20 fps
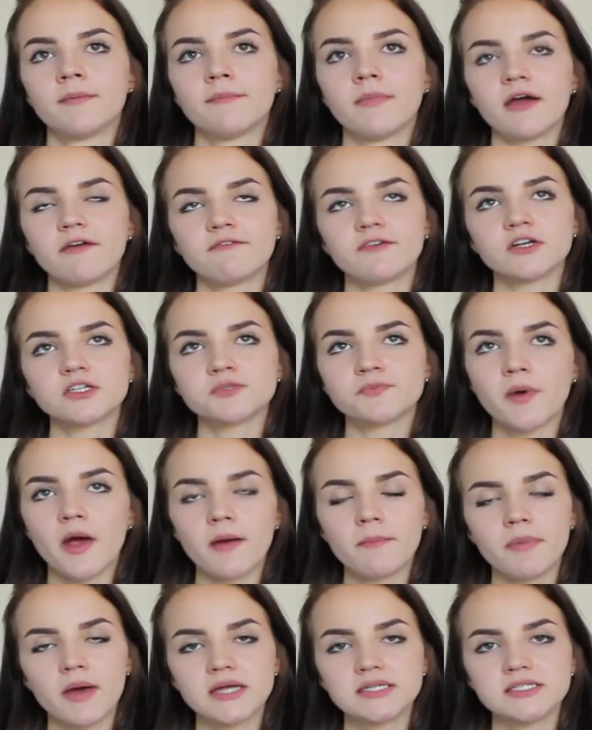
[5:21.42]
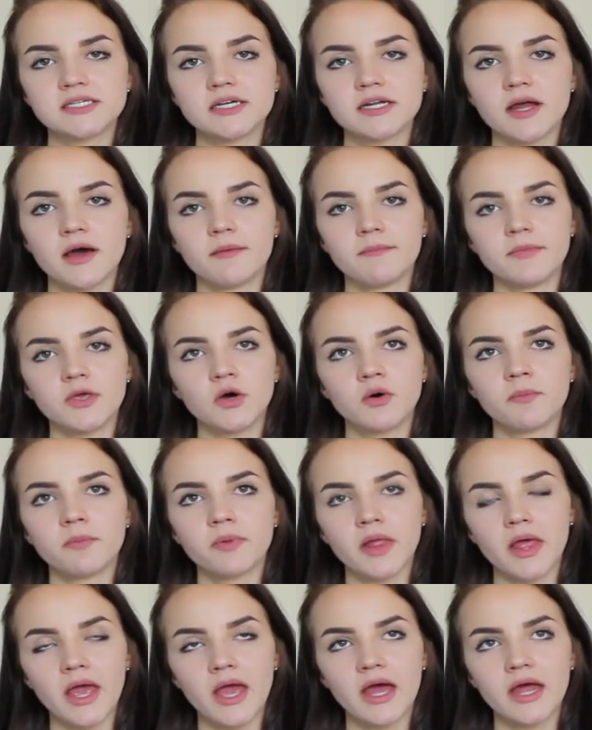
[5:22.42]
My first prep, I did a meal
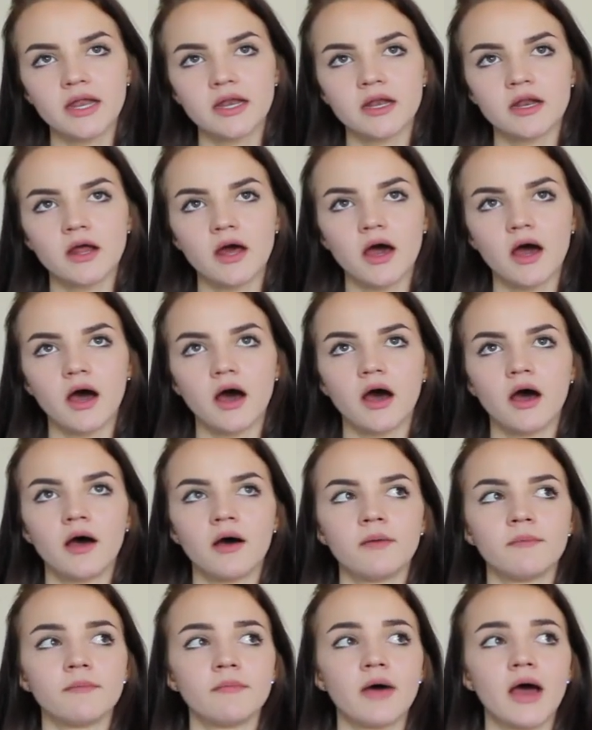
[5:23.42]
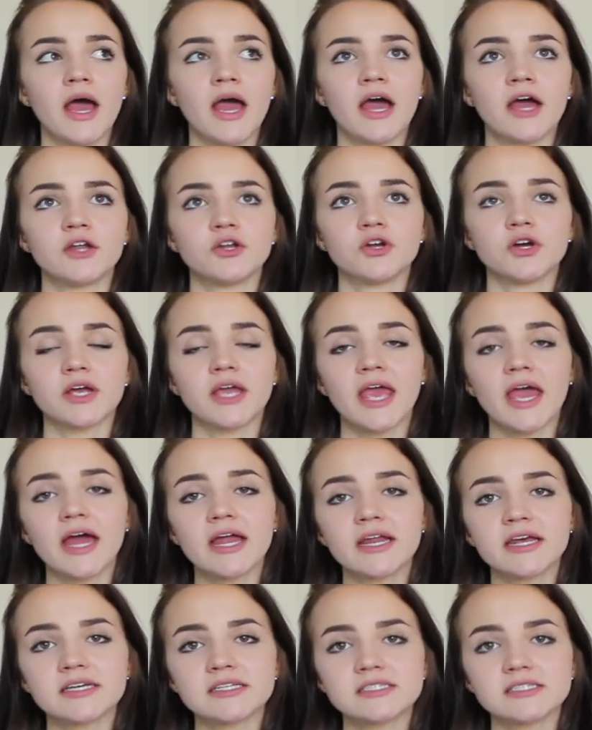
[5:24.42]
plan. I had
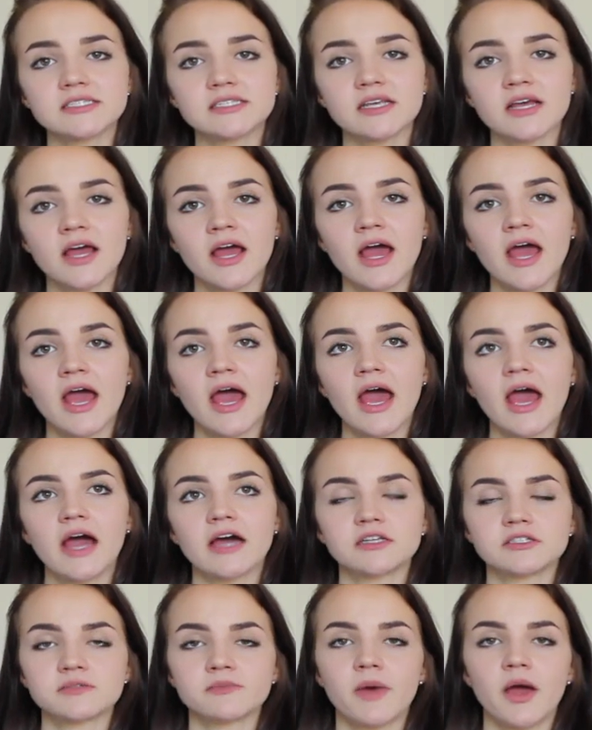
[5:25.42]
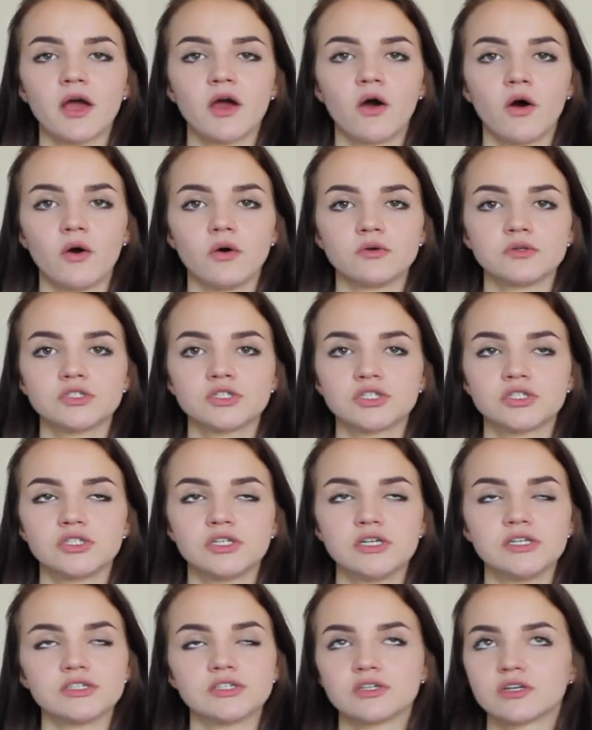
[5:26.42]
Bcaas as my coach.
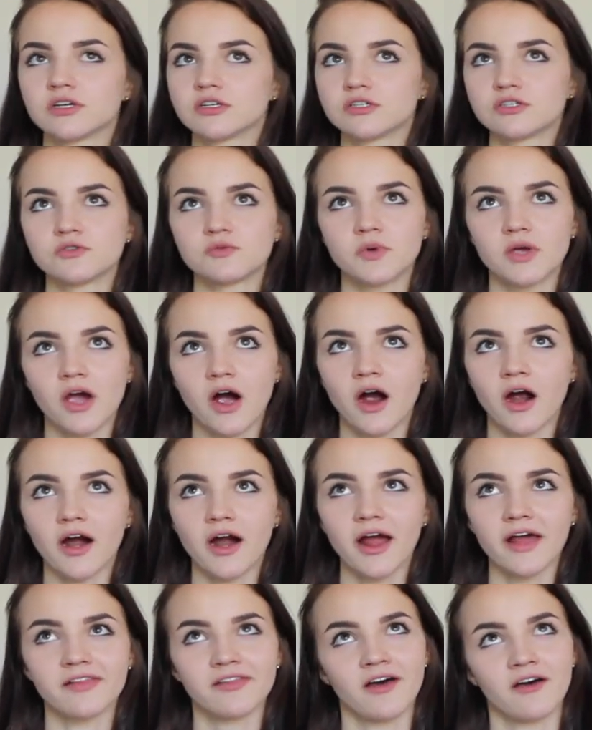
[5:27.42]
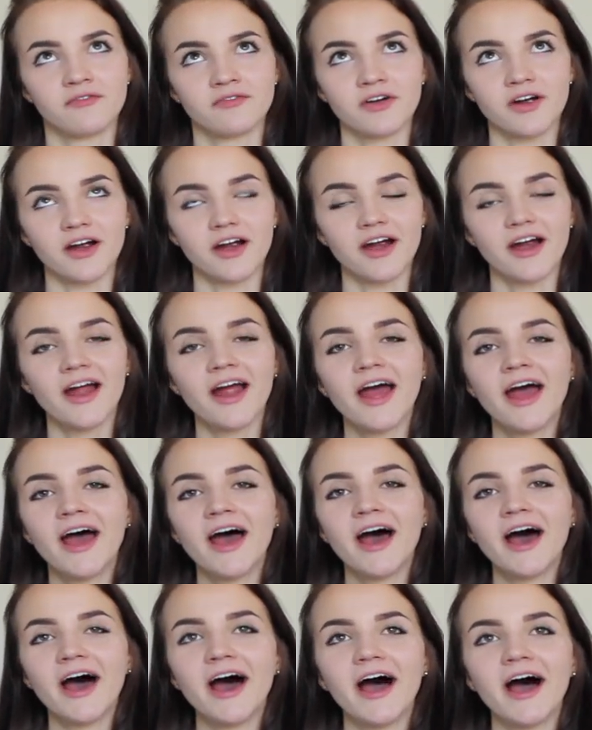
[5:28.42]
She's a sweetheart. I love her.
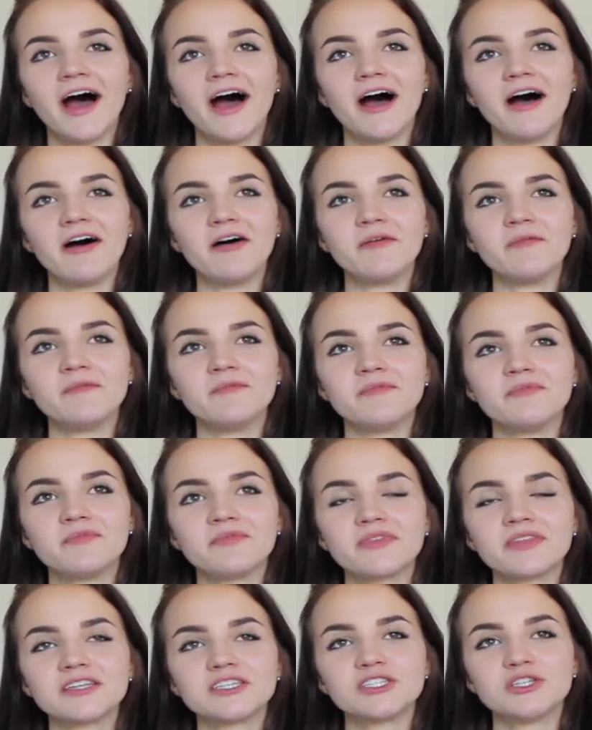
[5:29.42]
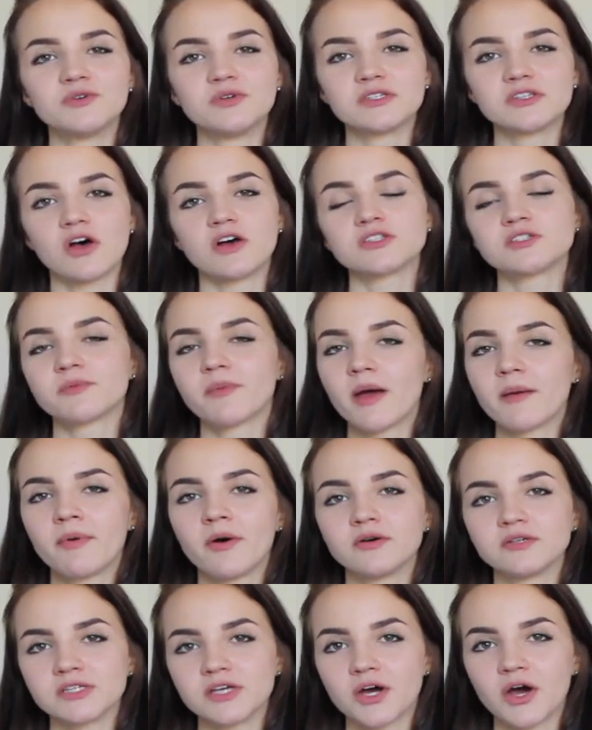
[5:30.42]
She was also my
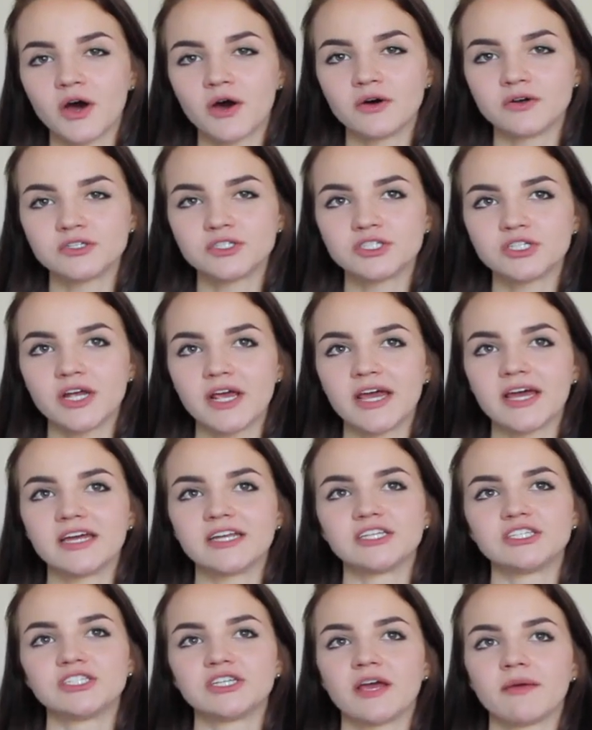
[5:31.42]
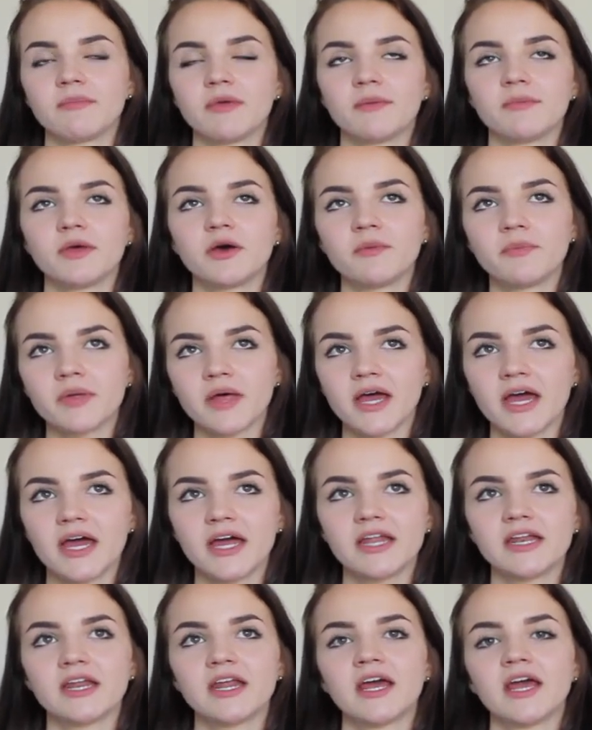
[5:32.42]
posing coach, and she gave me a meal
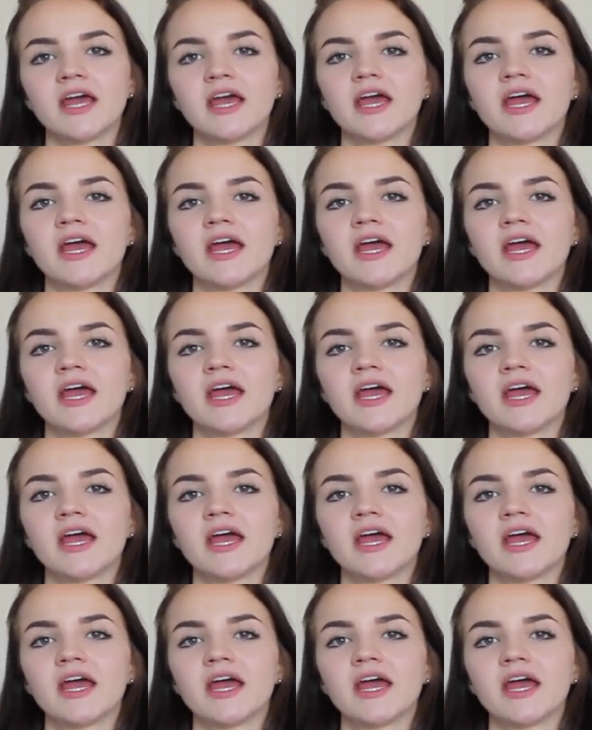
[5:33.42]
plan.